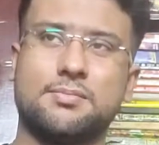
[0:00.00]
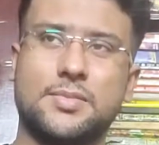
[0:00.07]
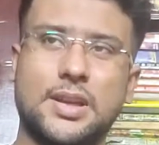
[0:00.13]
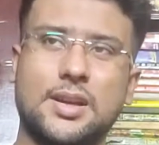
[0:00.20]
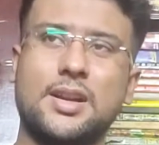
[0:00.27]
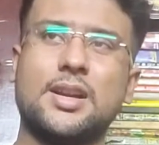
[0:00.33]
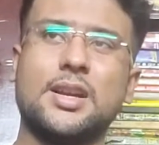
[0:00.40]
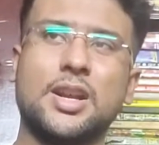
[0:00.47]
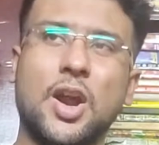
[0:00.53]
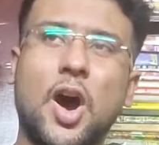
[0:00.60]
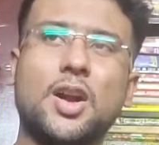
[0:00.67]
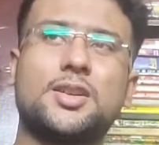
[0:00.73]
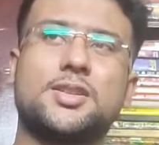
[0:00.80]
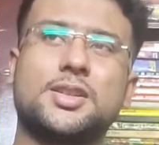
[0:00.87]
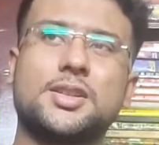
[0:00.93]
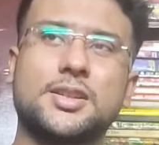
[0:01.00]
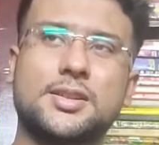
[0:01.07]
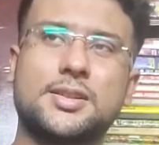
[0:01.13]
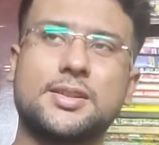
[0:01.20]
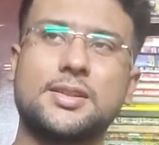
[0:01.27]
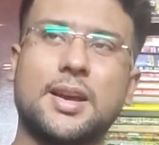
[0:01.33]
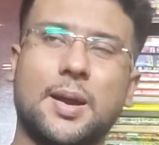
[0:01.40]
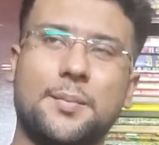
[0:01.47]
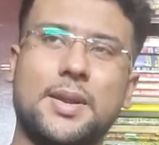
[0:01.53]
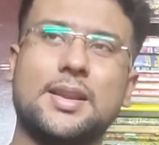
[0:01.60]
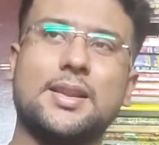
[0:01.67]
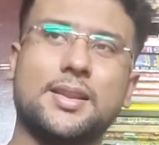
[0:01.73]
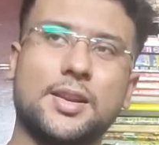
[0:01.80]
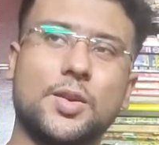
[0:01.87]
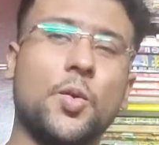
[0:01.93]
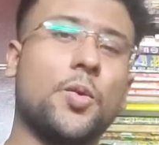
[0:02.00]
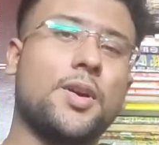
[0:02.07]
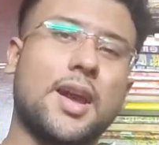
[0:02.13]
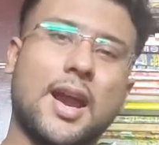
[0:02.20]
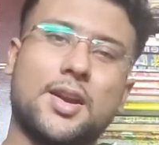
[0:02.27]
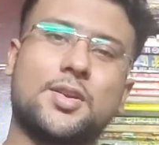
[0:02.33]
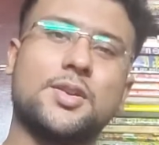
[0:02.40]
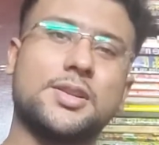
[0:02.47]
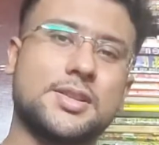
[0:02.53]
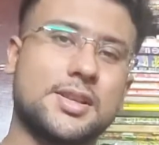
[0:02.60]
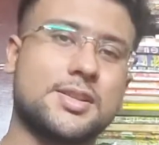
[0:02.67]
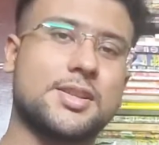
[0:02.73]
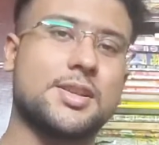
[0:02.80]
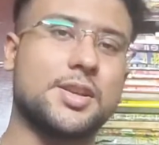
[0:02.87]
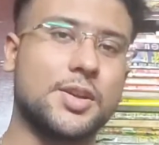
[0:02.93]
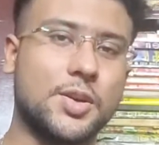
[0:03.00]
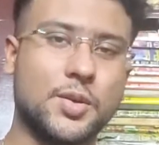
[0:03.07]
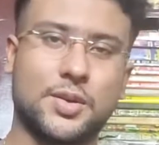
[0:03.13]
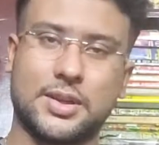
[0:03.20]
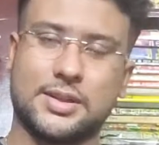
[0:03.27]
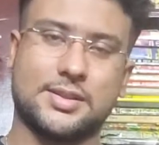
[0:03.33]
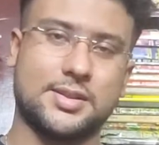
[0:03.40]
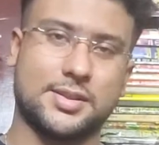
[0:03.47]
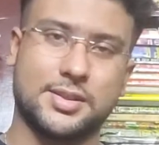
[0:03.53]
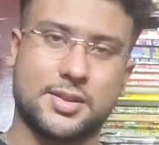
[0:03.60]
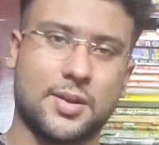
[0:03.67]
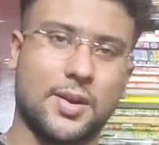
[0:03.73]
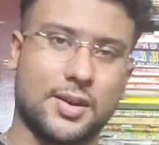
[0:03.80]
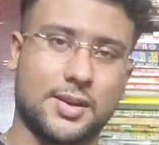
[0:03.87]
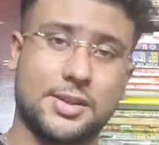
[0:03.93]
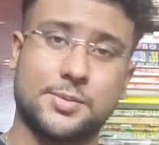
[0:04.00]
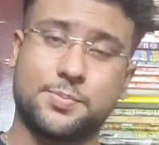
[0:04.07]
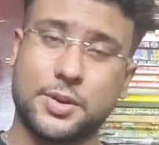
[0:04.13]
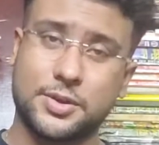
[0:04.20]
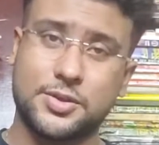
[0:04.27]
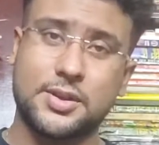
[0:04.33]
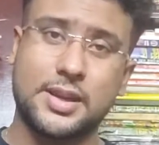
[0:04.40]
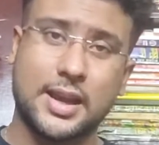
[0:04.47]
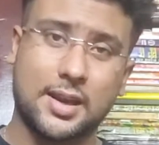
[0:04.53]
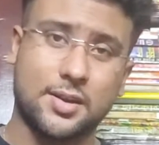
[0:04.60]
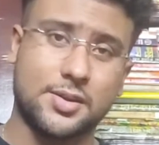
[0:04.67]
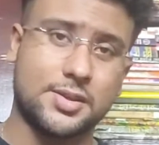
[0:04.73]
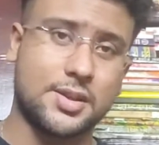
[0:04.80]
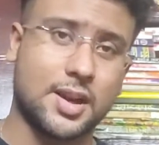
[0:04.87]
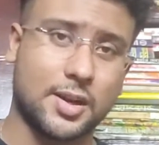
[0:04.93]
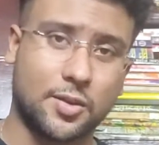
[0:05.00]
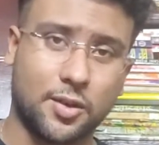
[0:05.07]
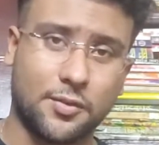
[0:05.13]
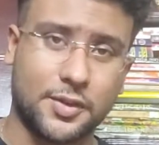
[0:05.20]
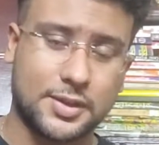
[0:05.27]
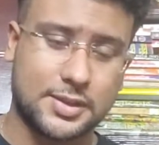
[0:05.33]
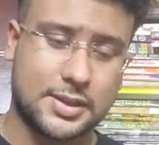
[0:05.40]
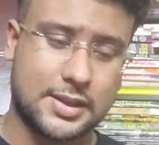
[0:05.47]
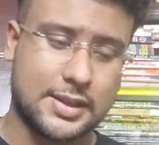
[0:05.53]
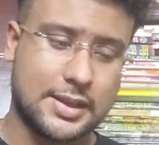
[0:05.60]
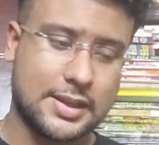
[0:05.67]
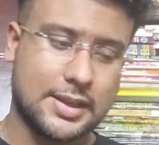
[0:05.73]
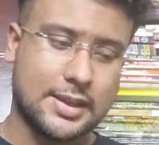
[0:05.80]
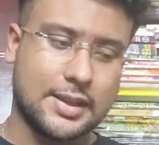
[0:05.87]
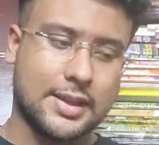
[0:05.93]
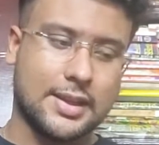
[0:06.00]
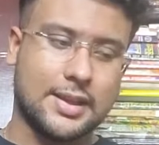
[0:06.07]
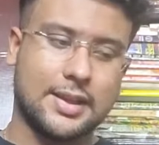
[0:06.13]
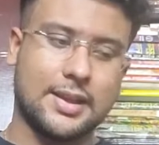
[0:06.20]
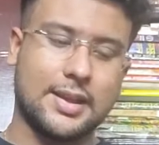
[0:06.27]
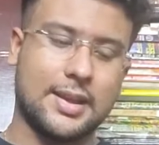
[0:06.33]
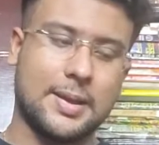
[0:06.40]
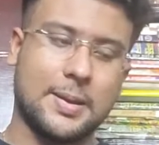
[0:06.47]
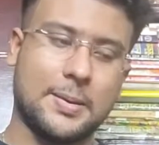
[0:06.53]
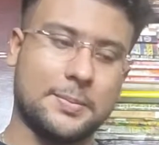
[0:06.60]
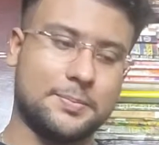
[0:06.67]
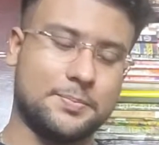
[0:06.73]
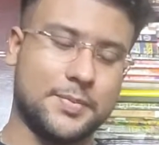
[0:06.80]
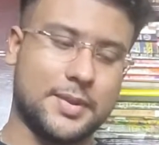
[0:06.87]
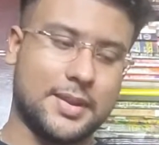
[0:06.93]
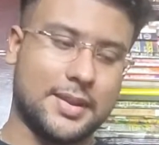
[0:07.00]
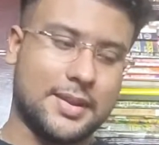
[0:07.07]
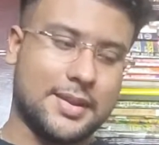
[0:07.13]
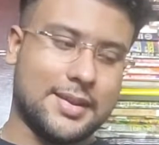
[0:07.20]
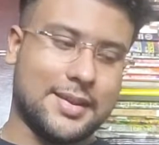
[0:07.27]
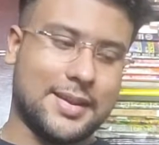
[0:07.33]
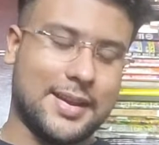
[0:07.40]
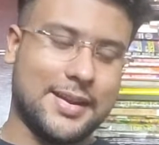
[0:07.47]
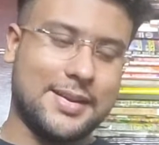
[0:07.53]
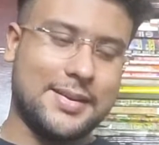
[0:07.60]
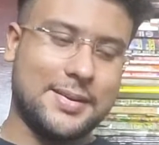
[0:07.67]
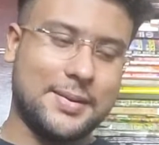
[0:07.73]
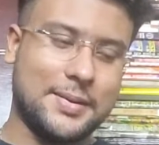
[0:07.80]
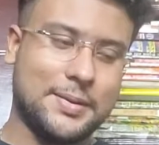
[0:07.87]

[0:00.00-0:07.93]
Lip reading: they're not. I mean, no character is as good as a Stark, especially Eddard Stark, obviously. And